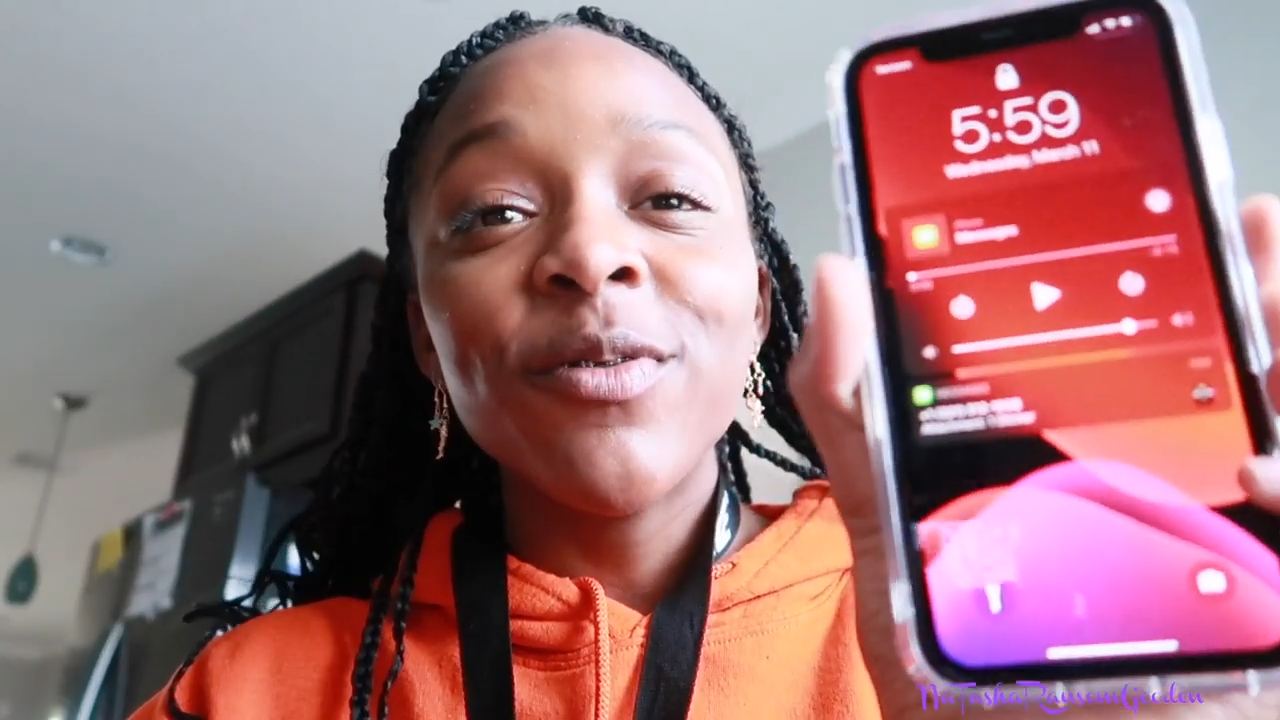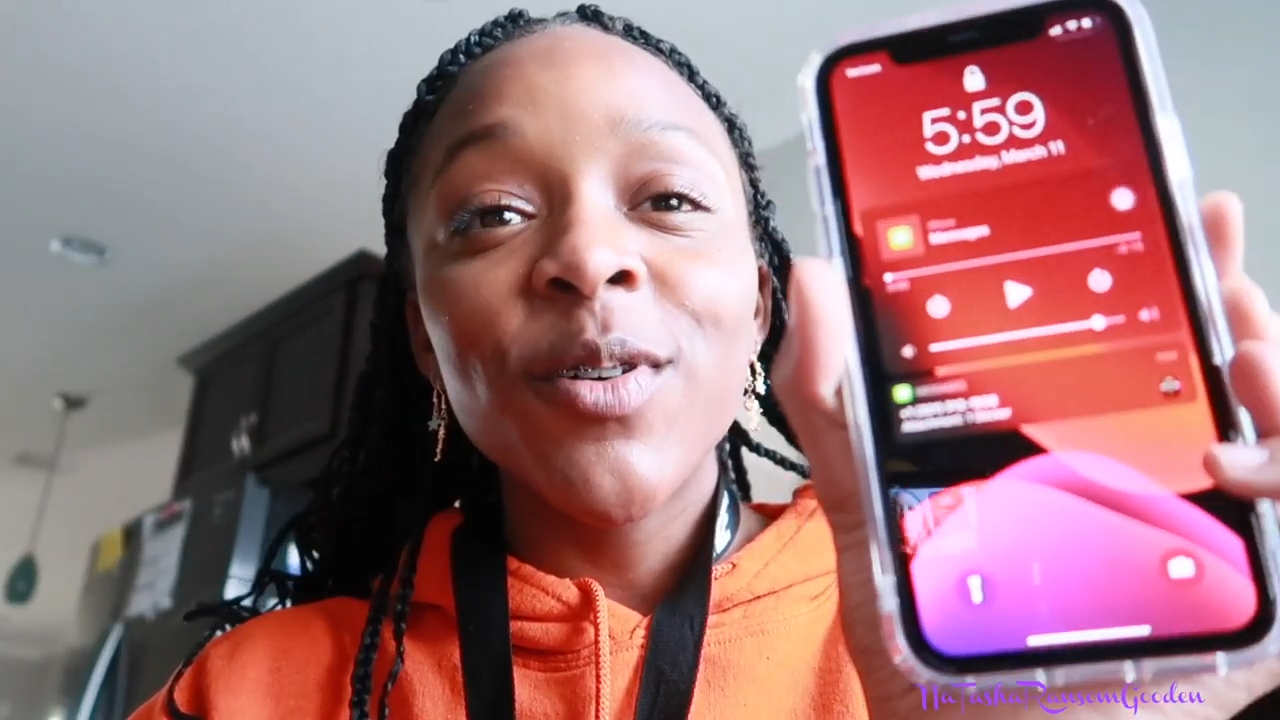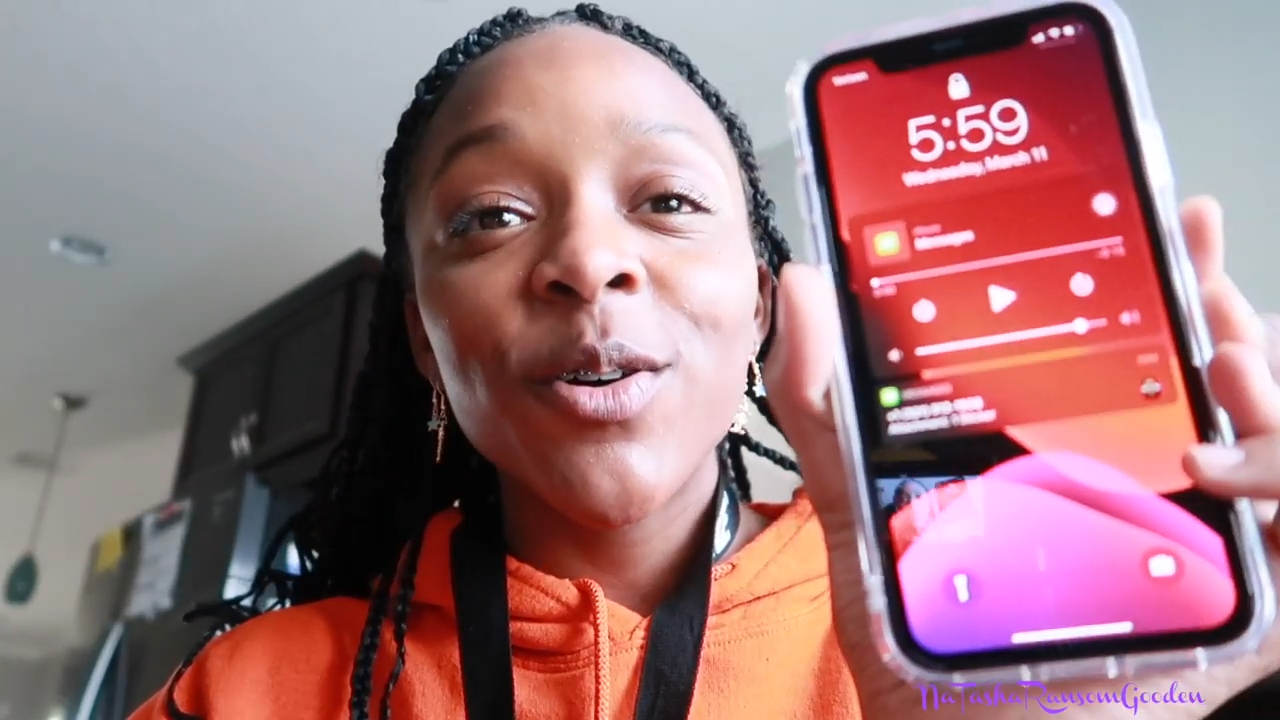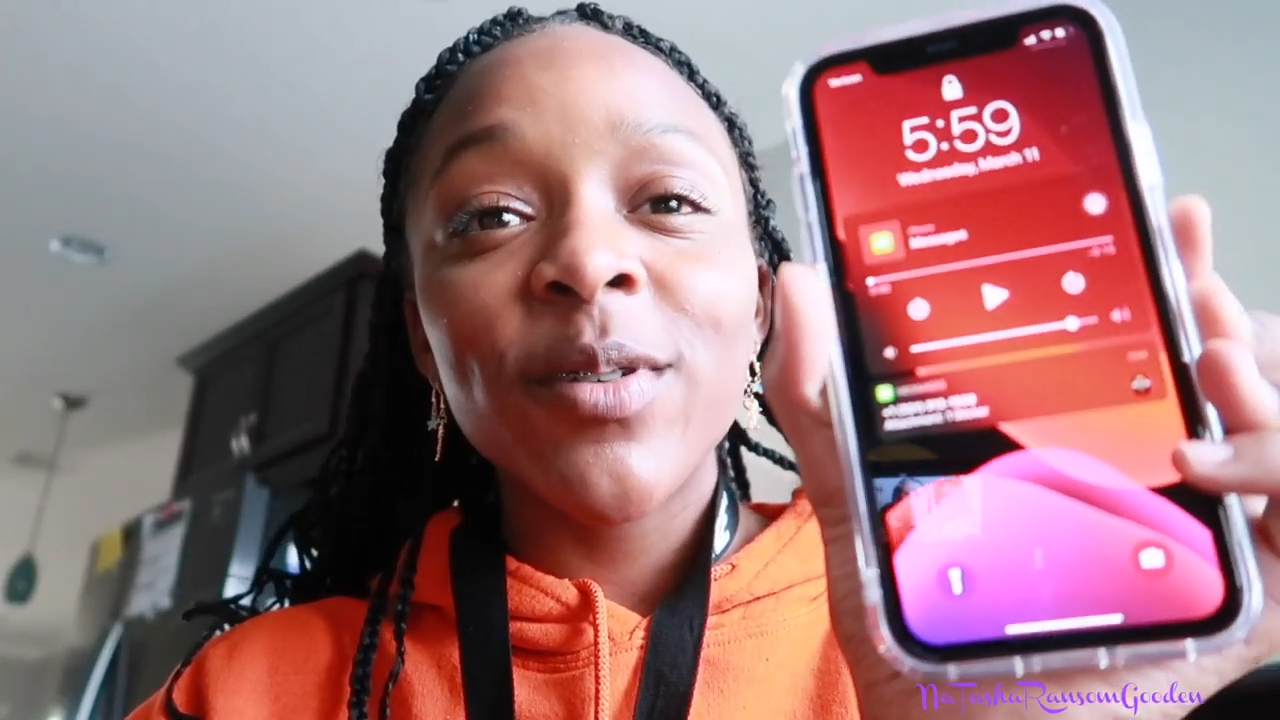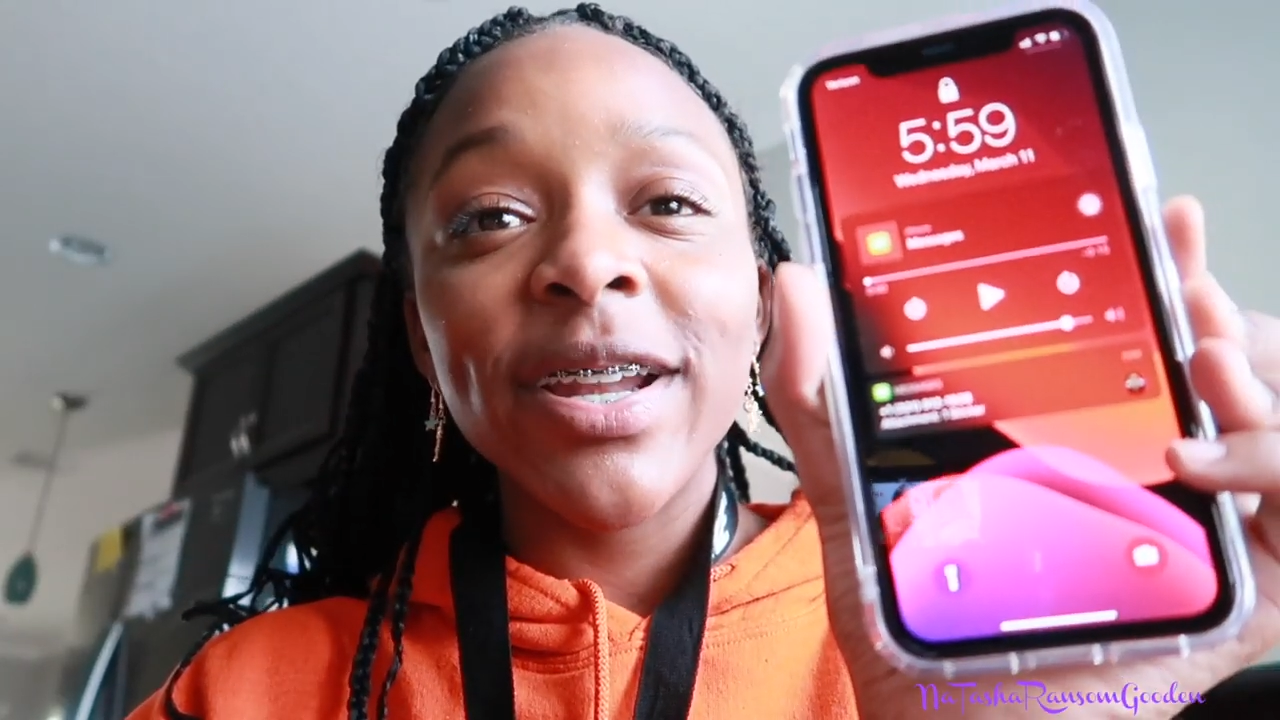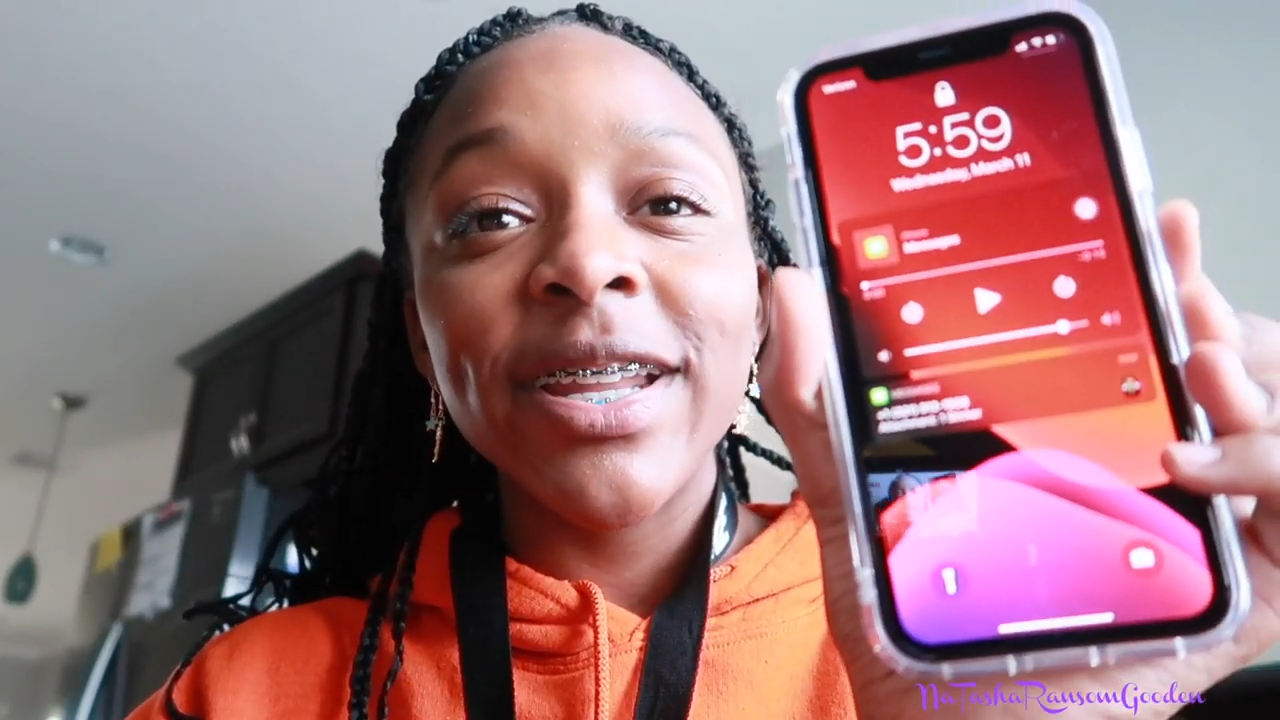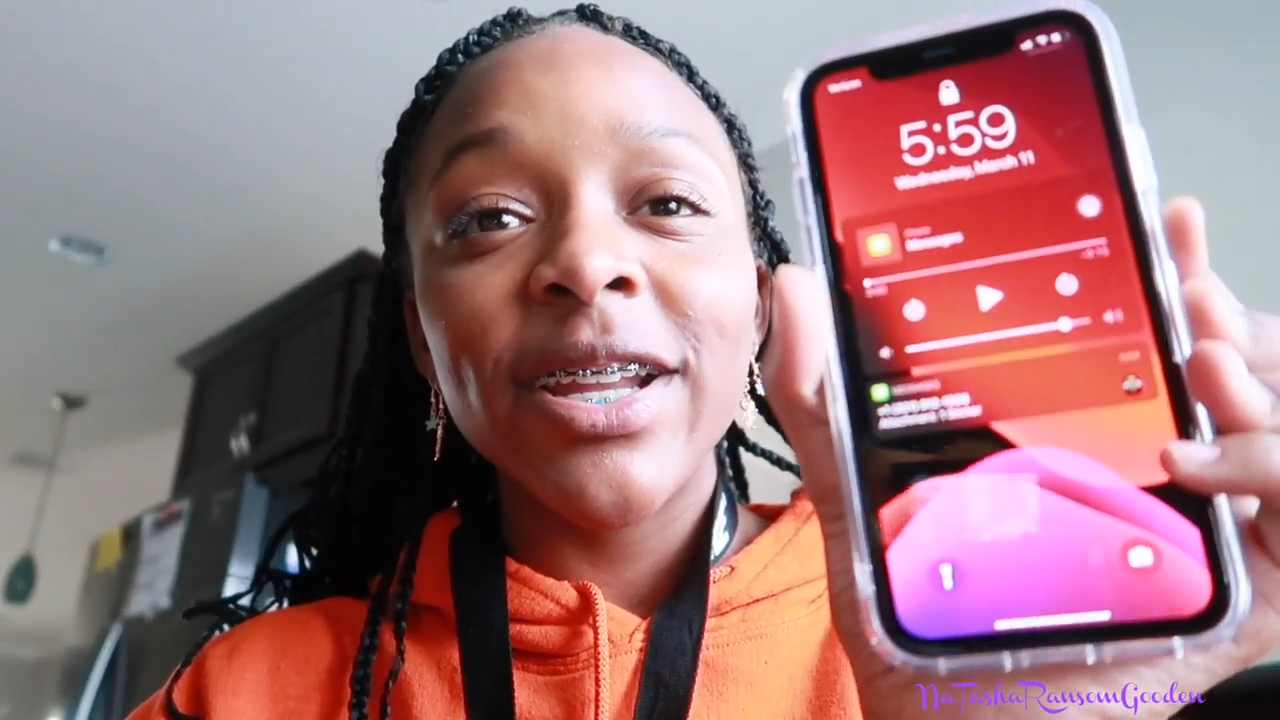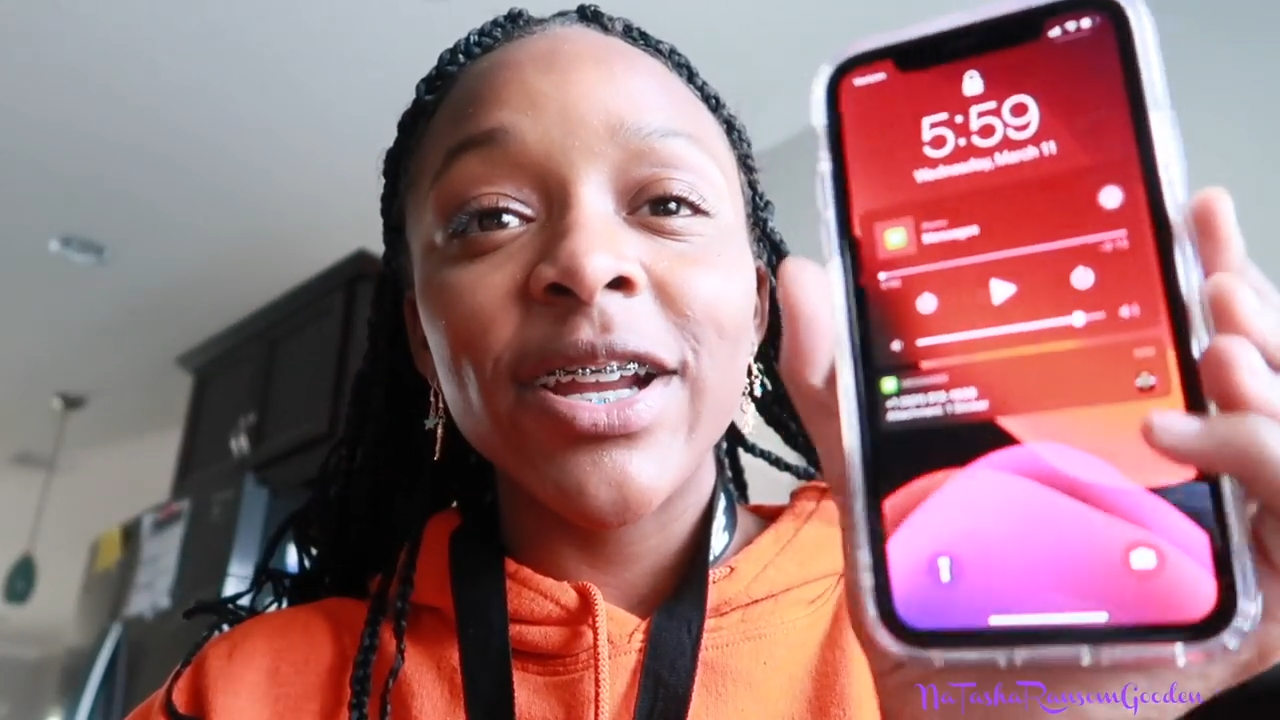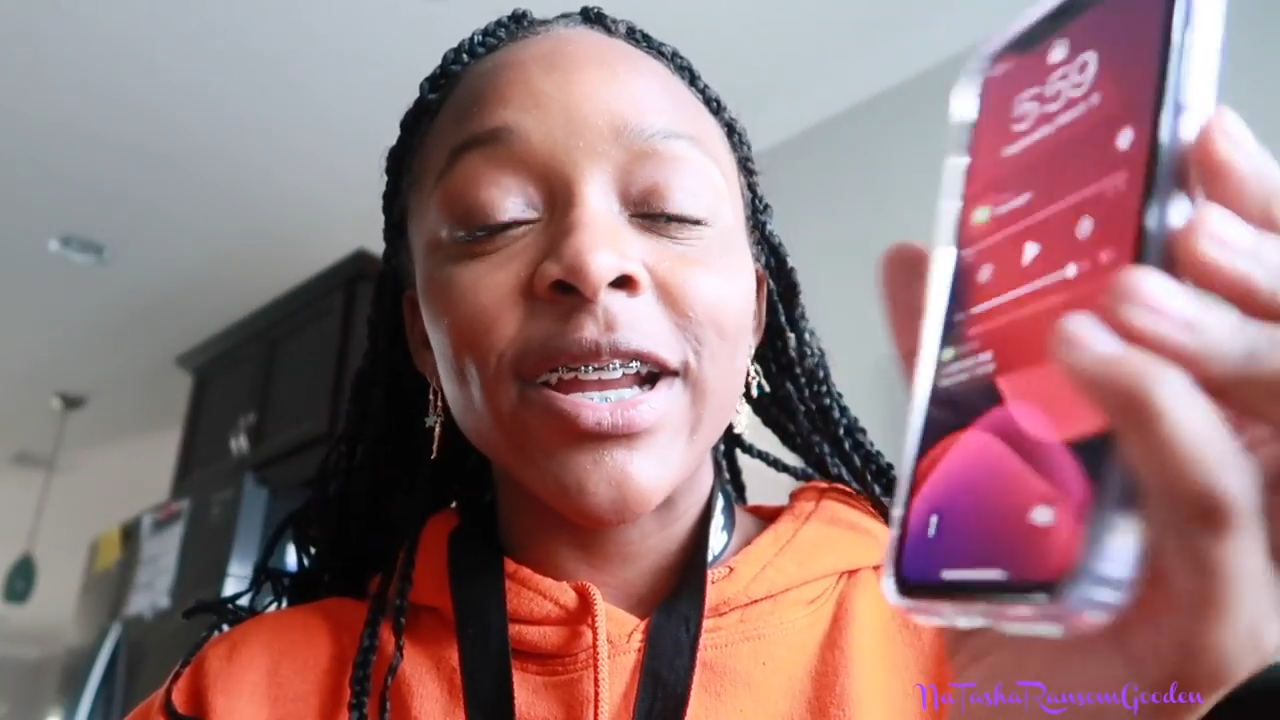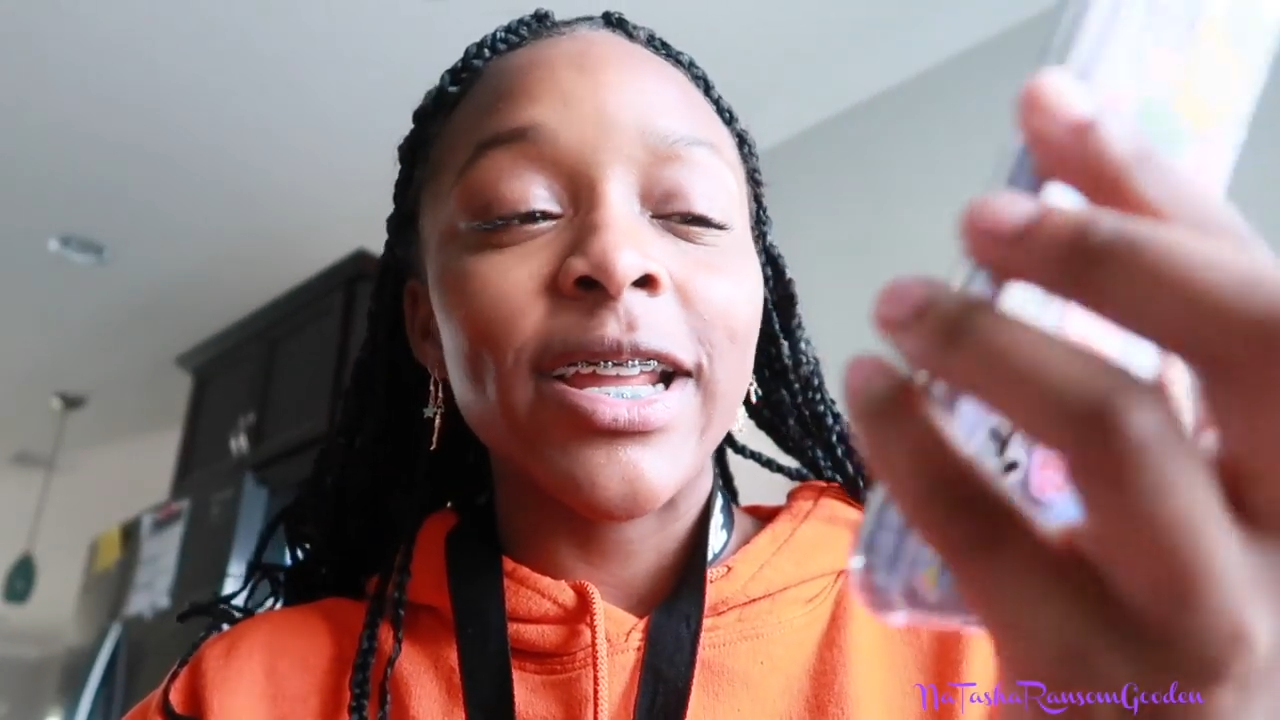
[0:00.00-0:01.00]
phone right here.